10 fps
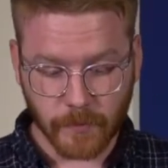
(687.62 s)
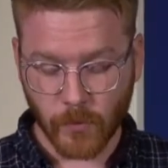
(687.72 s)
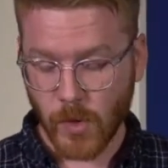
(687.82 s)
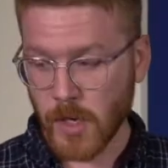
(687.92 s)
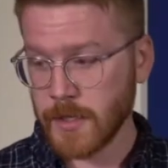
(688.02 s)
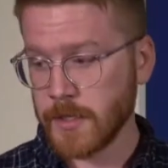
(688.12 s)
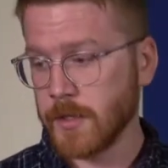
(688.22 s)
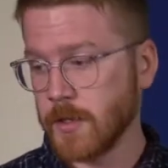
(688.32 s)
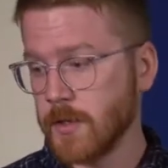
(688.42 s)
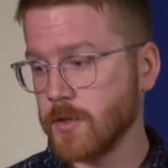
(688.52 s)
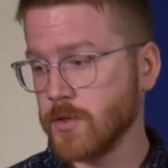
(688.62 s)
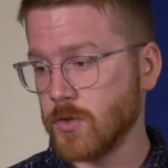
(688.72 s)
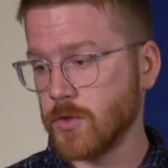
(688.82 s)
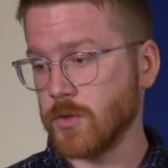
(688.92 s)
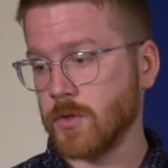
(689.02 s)
1,
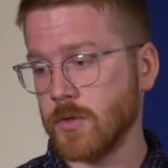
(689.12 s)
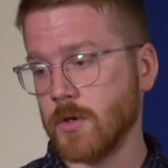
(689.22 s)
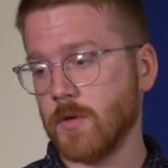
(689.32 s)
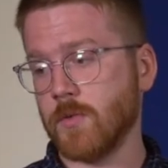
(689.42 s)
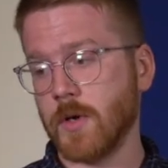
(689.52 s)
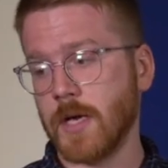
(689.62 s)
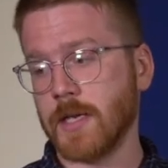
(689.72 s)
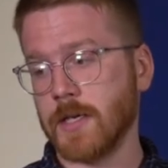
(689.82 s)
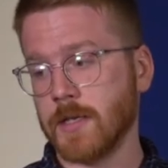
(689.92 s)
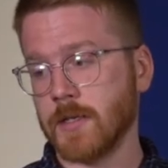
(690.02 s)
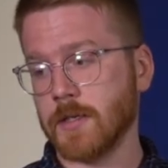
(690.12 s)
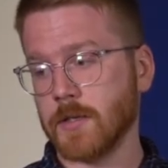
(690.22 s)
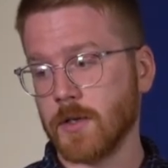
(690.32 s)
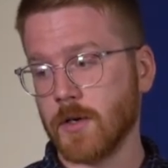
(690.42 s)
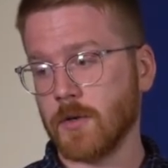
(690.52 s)
2, ready,
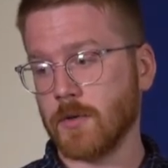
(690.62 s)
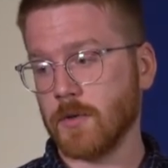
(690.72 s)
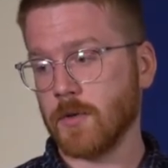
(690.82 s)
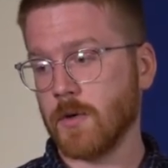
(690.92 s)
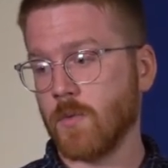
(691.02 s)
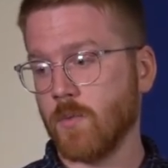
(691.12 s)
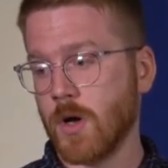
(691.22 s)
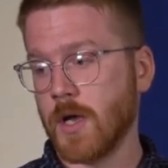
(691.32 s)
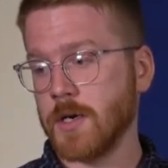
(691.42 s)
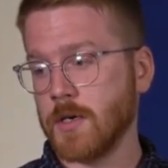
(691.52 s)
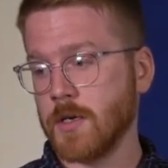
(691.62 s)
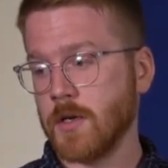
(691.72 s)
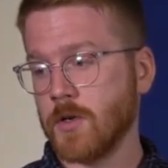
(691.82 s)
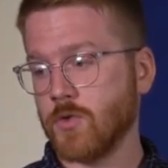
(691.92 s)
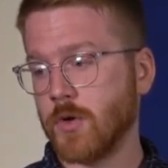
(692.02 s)
go. 1,
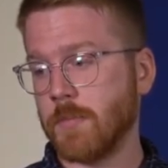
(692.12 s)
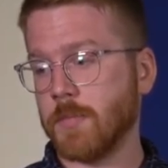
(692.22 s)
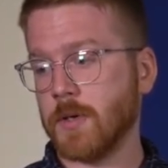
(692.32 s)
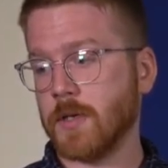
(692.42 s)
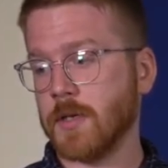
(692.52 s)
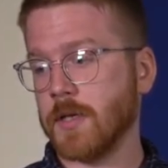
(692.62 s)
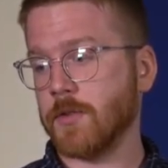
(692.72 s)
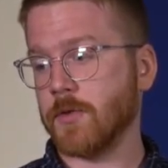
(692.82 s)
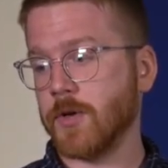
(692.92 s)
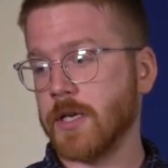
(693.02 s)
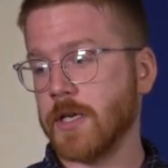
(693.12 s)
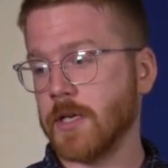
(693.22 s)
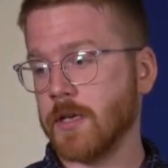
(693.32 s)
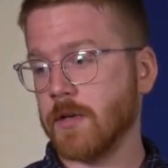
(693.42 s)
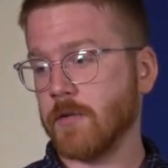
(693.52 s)
triplet 3,
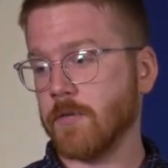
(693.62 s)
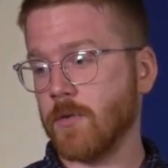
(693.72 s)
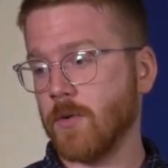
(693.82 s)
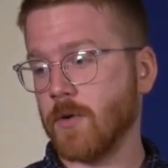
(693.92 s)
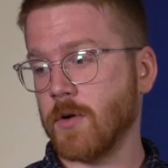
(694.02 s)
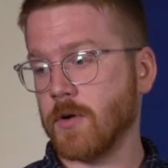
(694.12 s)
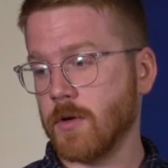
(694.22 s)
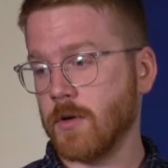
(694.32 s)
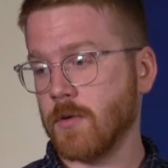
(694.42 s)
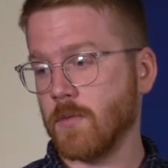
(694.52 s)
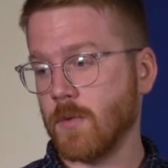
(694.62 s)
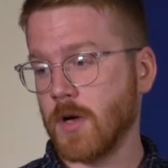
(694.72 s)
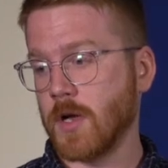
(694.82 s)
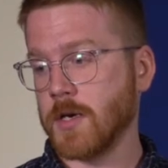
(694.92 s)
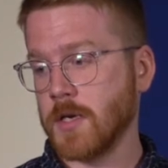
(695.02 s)
4.
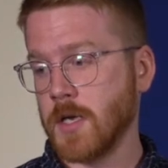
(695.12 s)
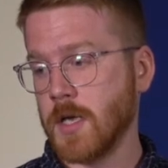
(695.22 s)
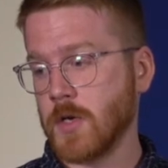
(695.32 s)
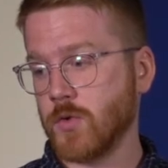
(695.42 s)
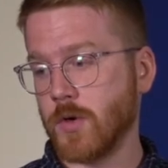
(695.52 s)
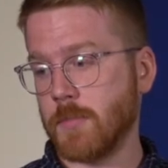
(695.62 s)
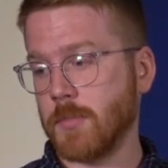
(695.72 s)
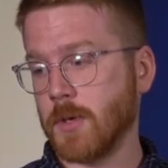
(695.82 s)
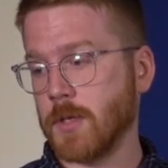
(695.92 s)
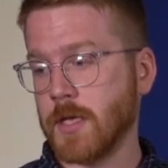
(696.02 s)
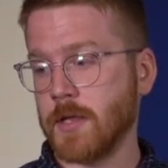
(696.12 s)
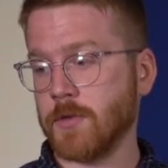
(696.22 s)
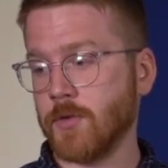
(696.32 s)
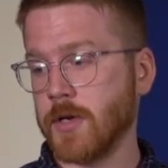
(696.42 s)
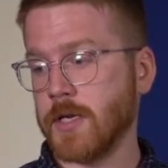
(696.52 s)
1, triplet
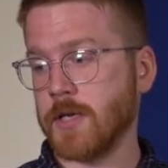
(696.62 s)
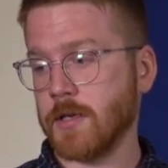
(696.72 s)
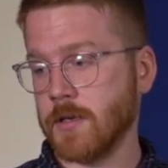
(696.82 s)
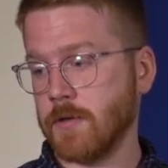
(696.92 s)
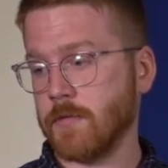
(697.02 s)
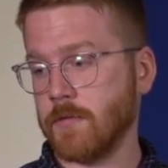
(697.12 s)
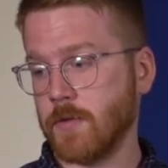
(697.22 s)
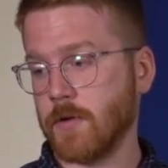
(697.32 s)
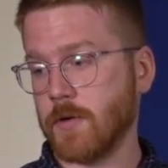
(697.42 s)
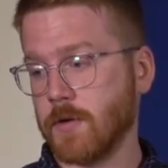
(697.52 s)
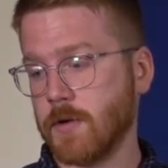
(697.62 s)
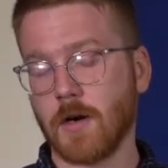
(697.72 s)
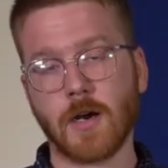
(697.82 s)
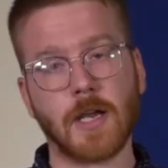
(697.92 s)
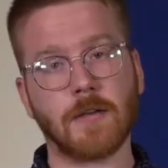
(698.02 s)
3, 4. All
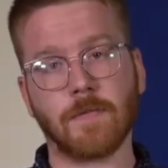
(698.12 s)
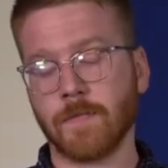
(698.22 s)
right?